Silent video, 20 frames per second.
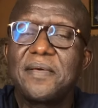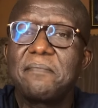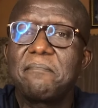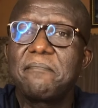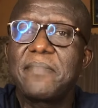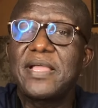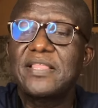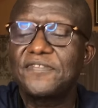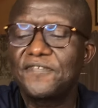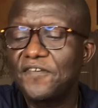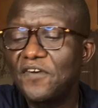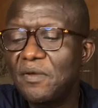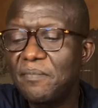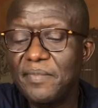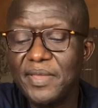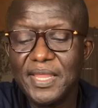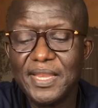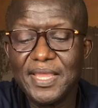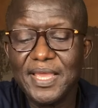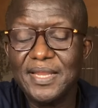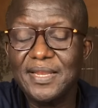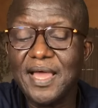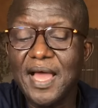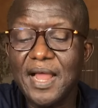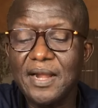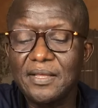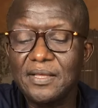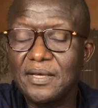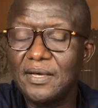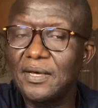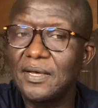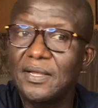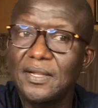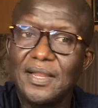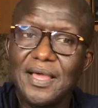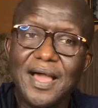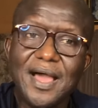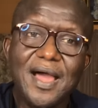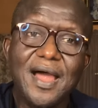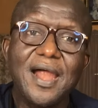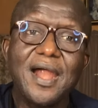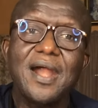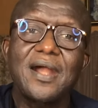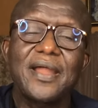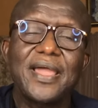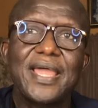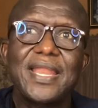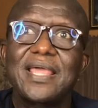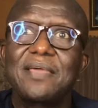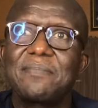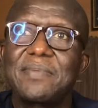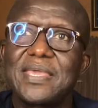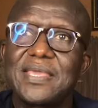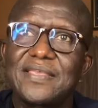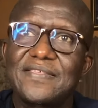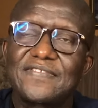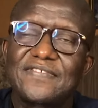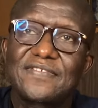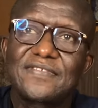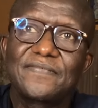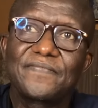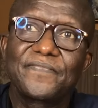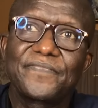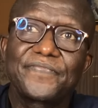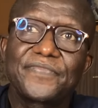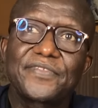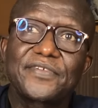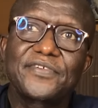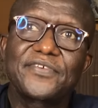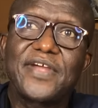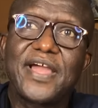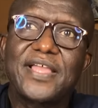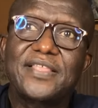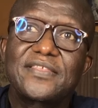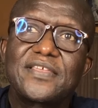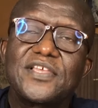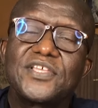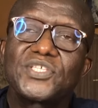Metformin and alcohol are enemies, right?